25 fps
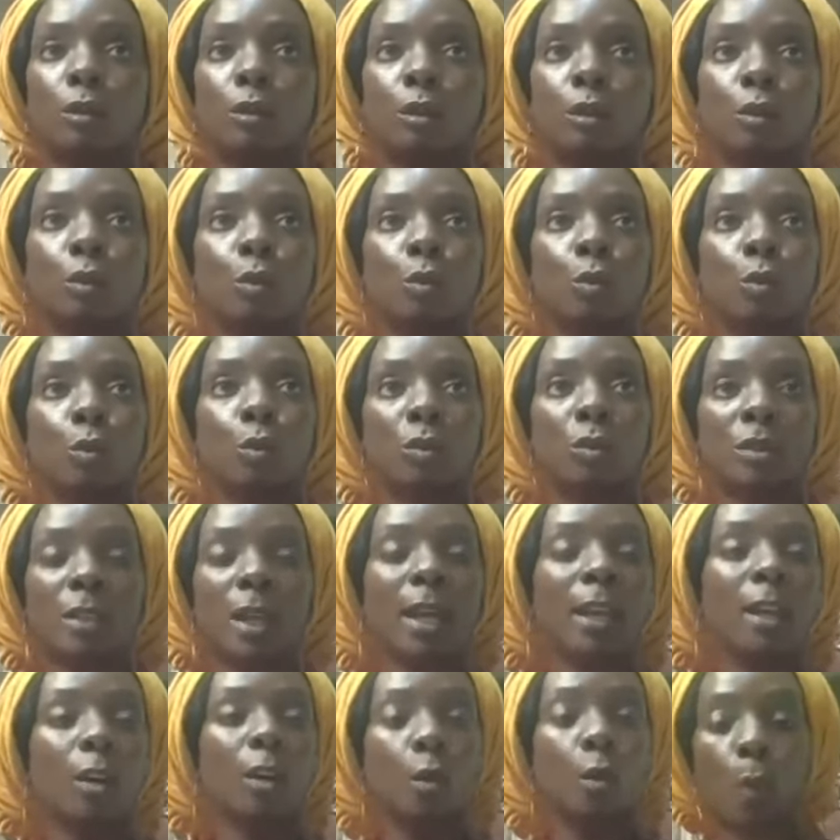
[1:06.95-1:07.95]
to
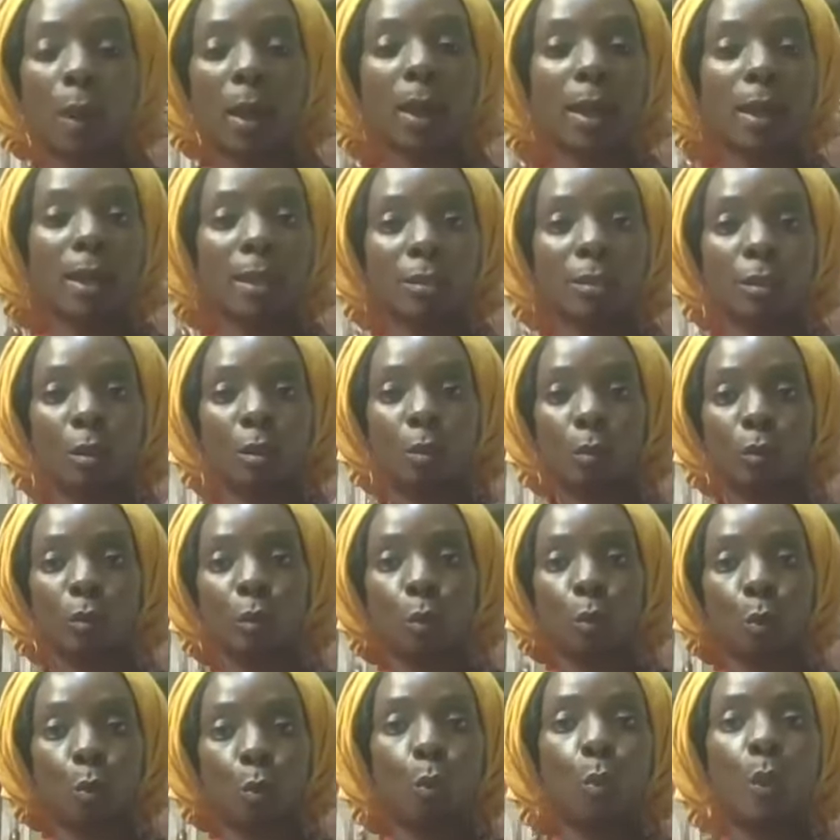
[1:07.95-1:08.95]
take away the, the
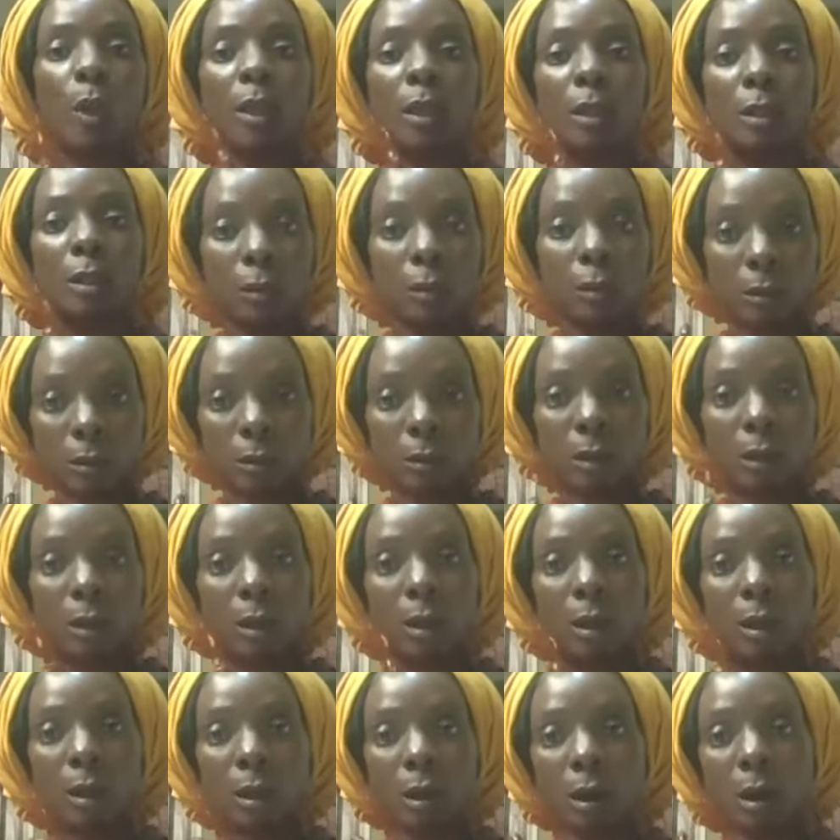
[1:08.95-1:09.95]
will
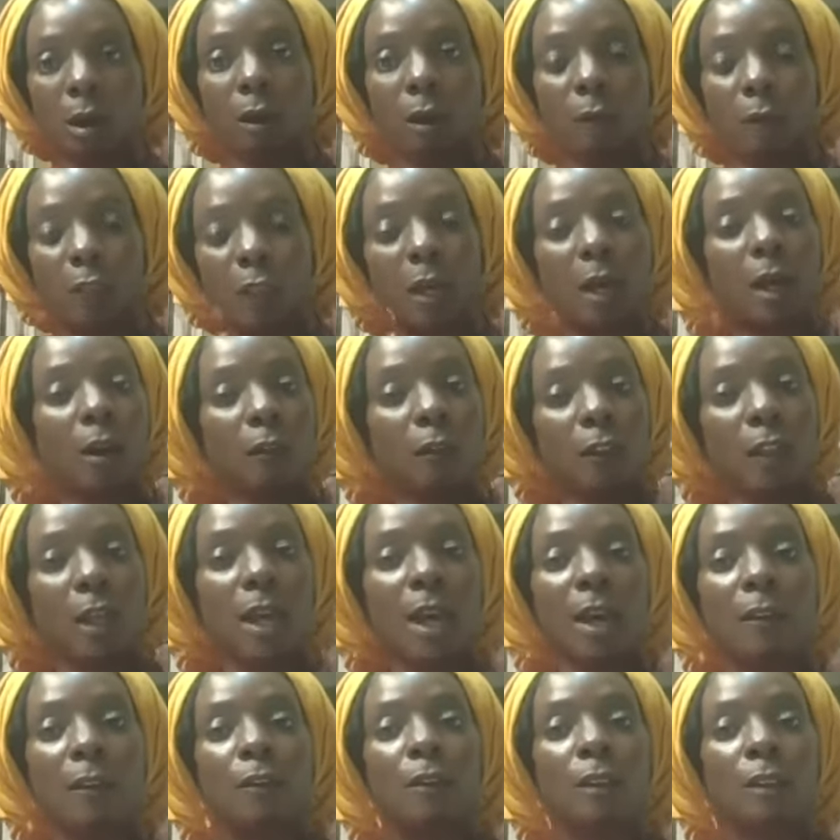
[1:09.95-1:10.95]
of the of the
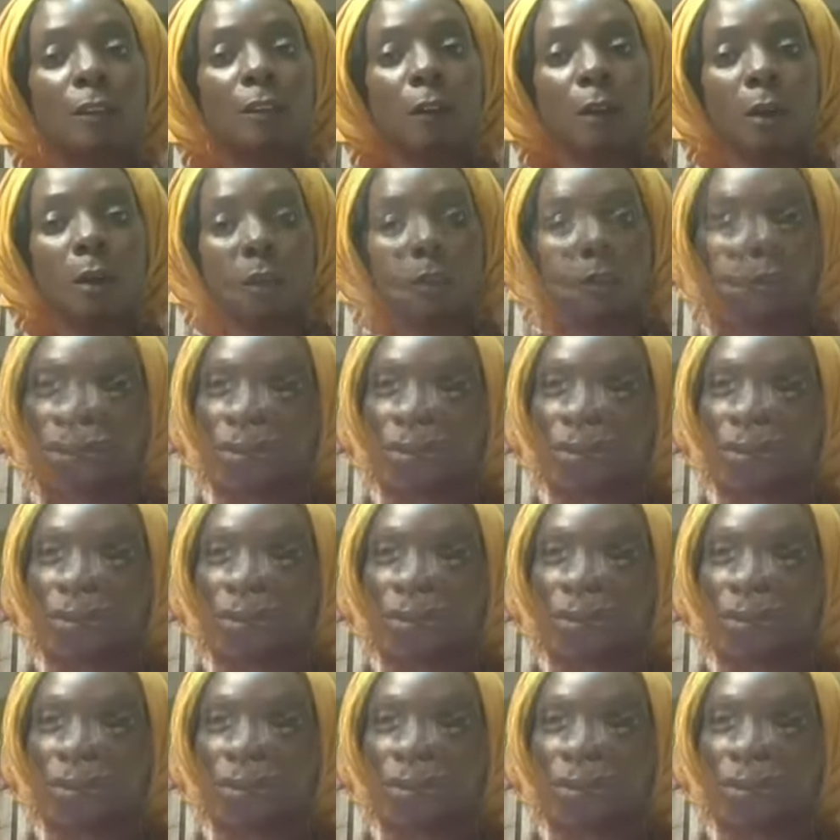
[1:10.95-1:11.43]
heavenly Father?